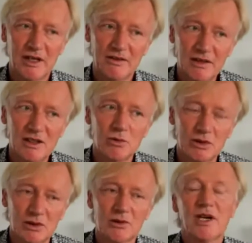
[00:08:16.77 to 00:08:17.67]
I think
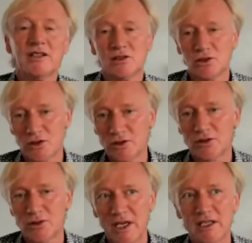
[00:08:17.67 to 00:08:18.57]
what the crisis
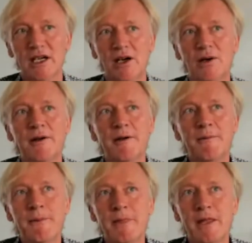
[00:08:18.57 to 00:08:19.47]
shows right now,
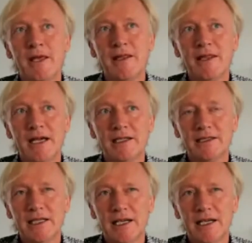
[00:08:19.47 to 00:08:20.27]
that